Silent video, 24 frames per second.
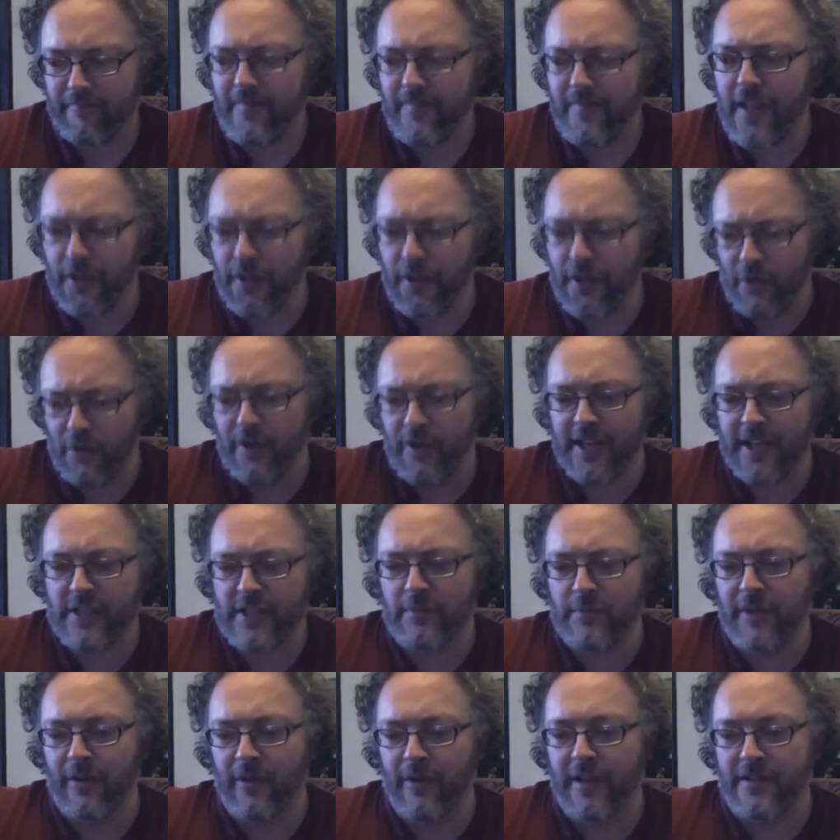through an
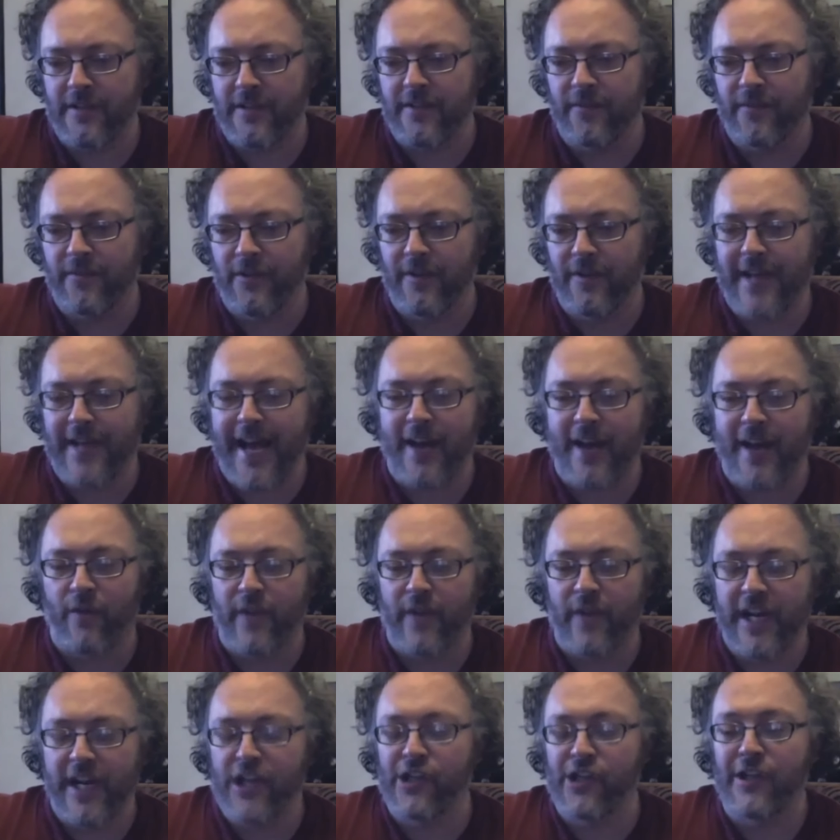experience of doing
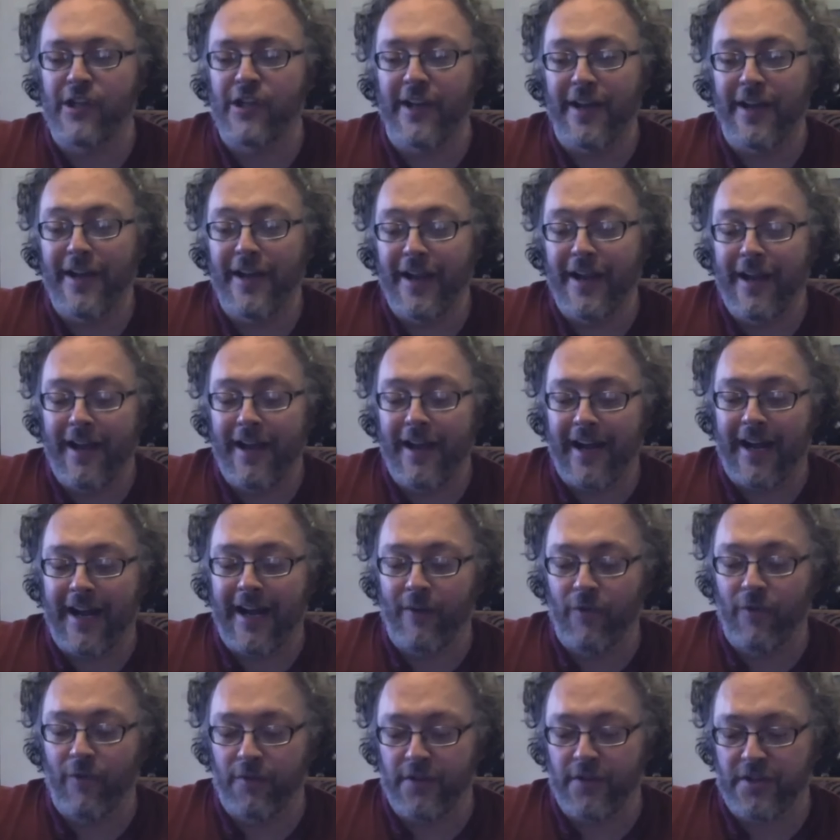adoration, I
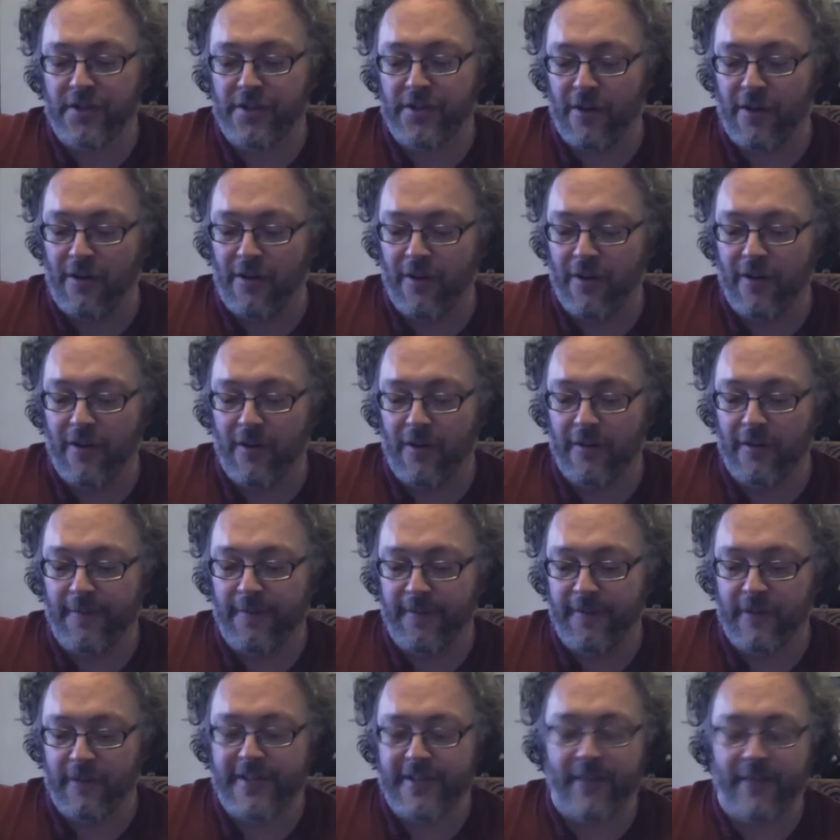wrote the song called "It
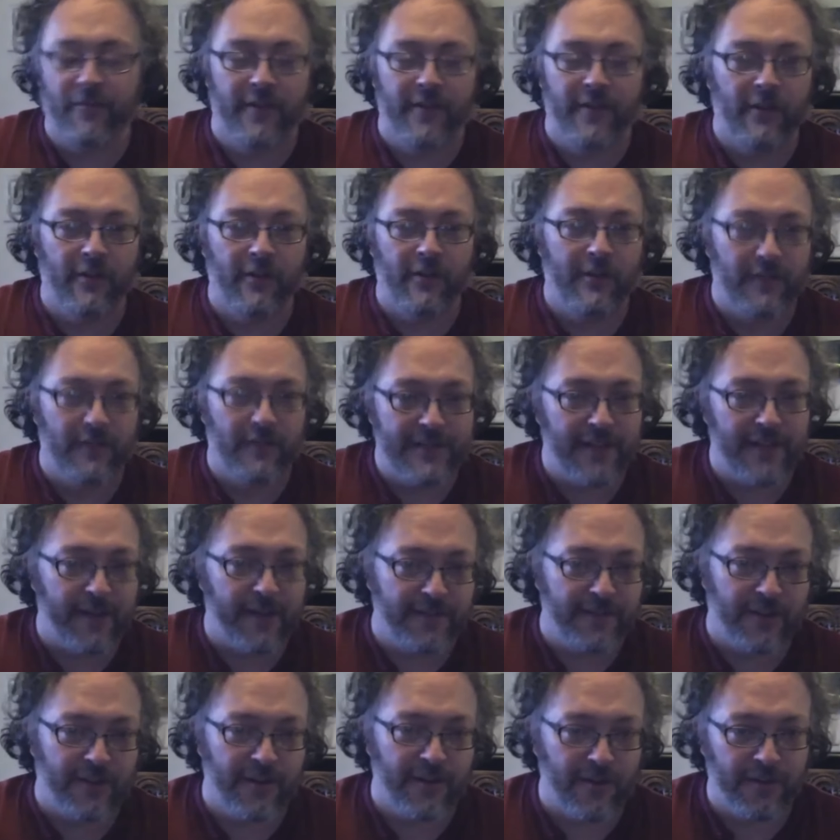Feels Like We're the Only Ones Left
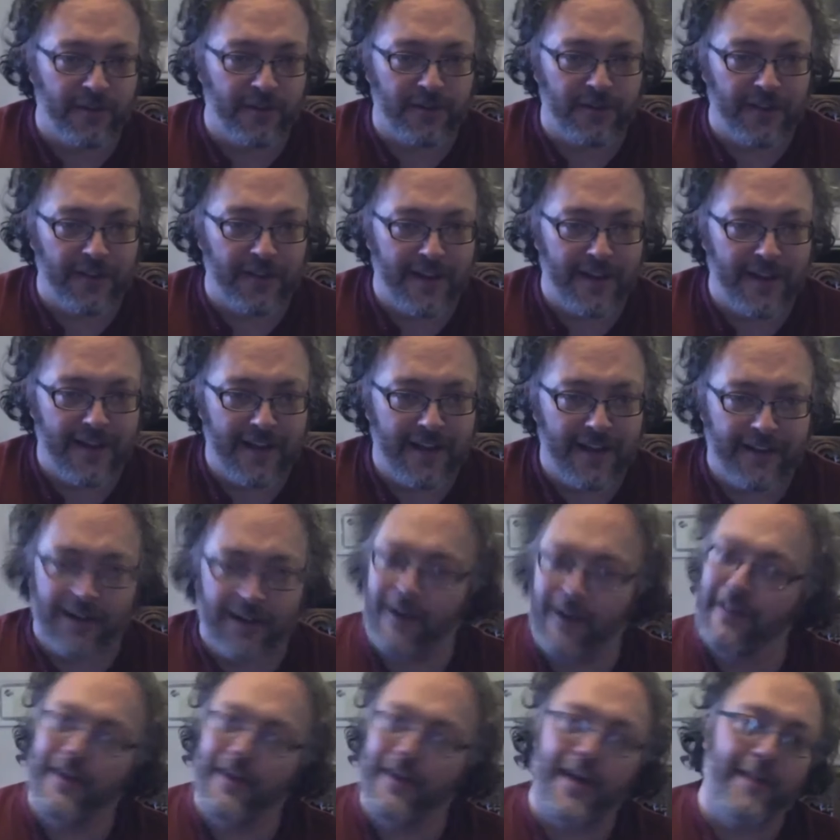on Earth." Now,
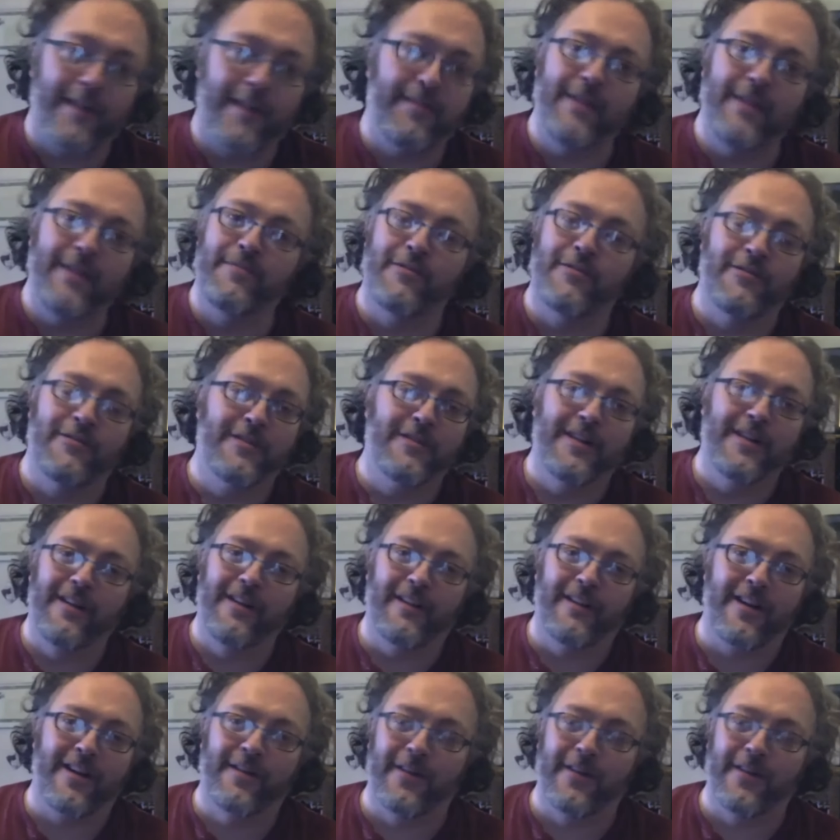a lot of people, a
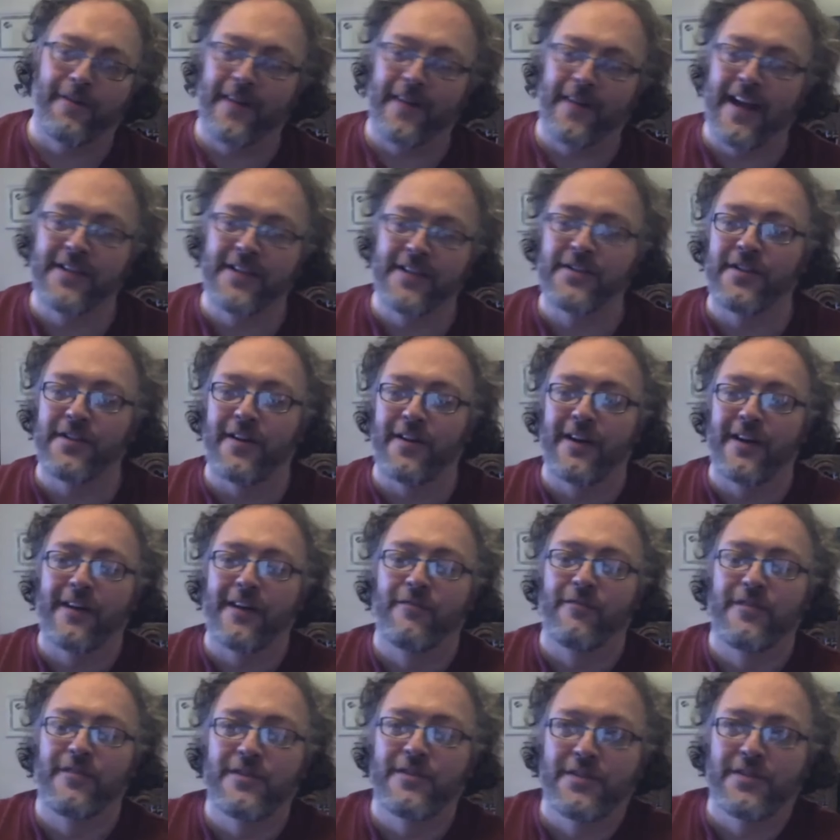lot of our fans thought it
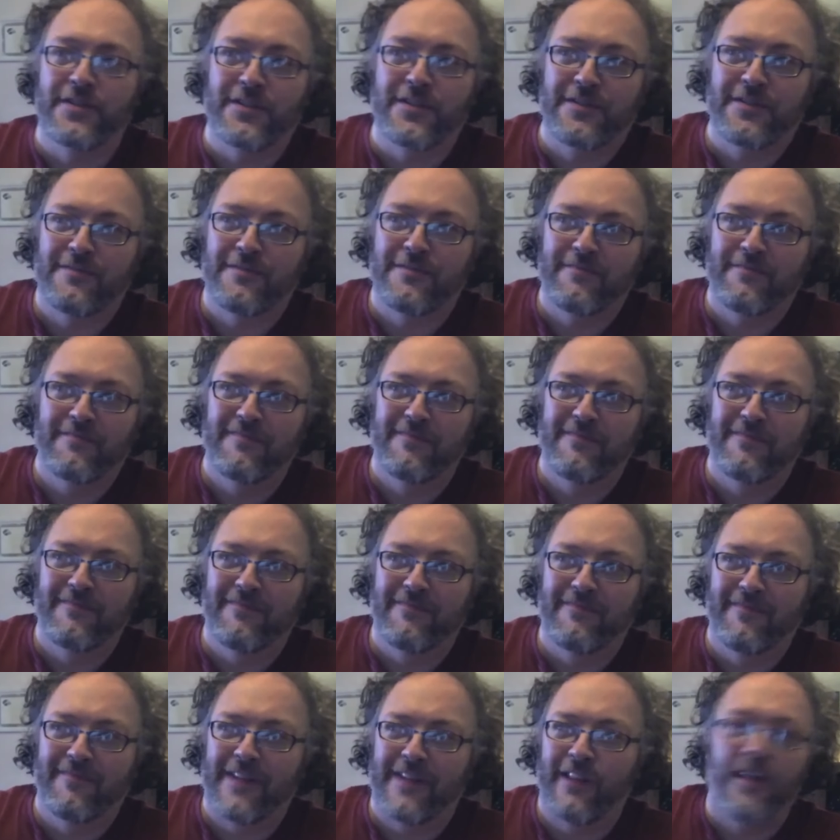was
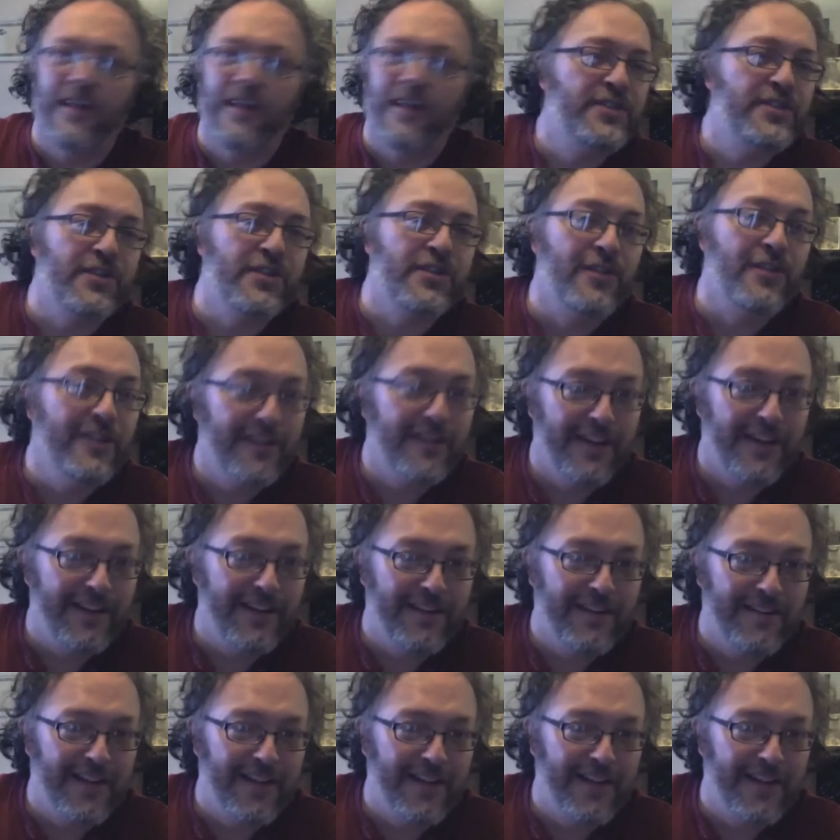a love song
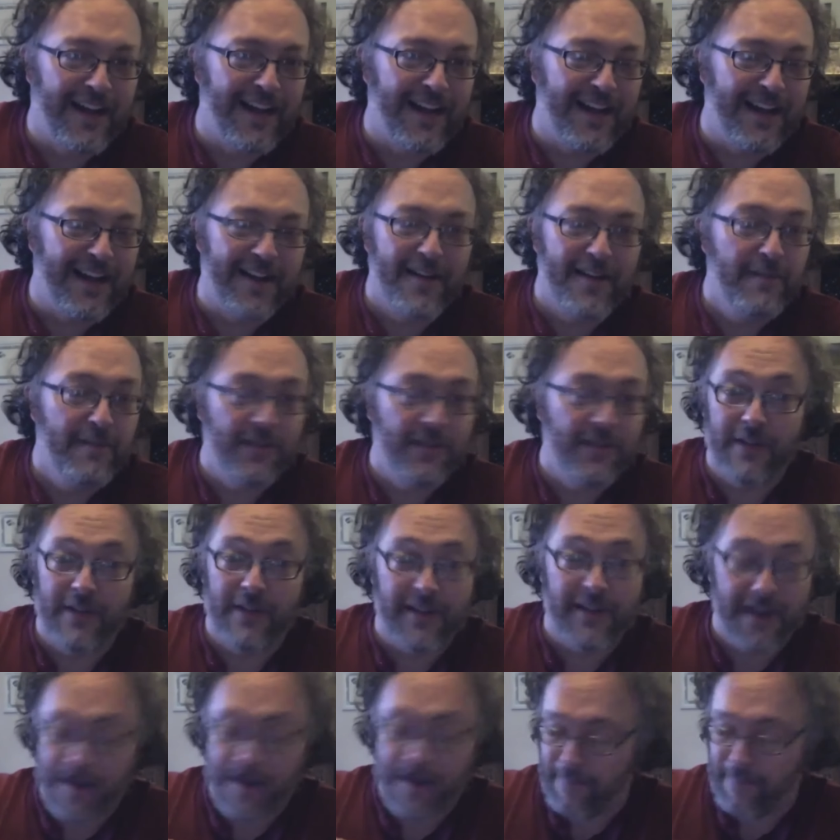uh,
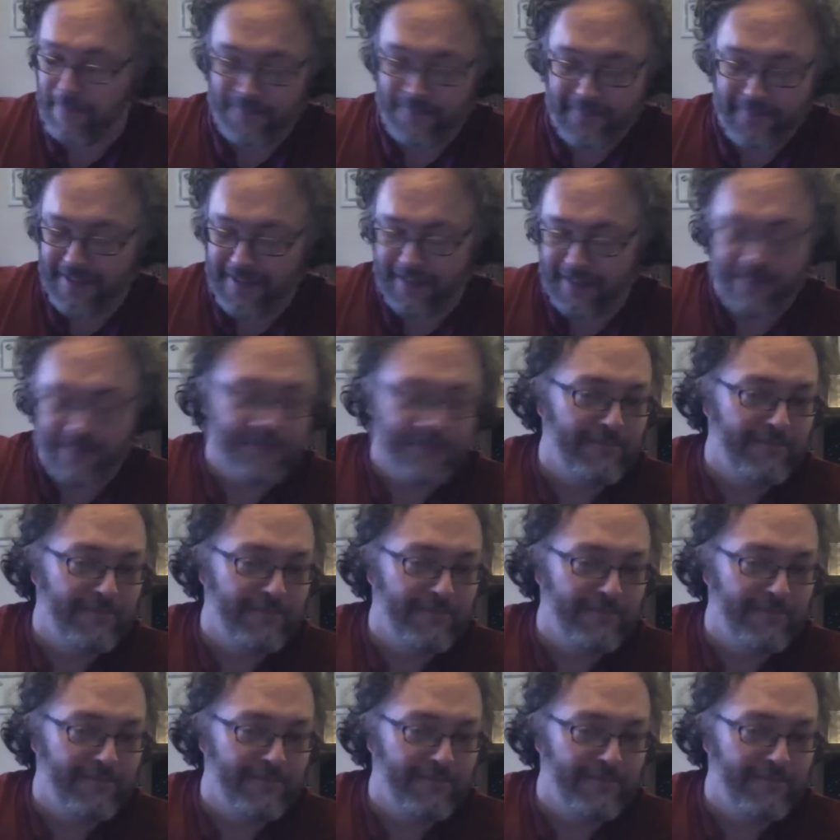between, um, you know,